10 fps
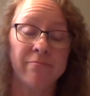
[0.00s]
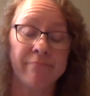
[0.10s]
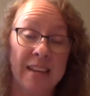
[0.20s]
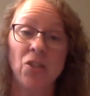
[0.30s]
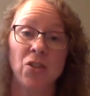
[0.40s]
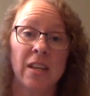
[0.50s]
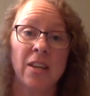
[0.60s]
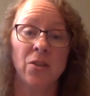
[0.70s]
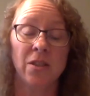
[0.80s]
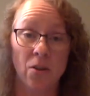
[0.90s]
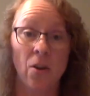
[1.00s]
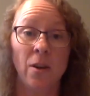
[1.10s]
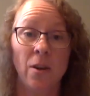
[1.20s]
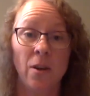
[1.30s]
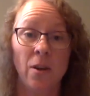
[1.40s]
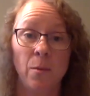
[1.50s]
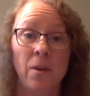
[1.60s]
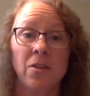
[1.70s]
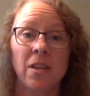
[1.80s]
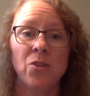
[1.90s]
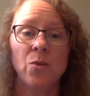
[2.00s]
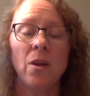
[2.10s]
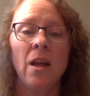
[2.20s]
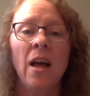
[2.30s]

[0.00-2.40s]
that's your schedule, it's going to be your schedule.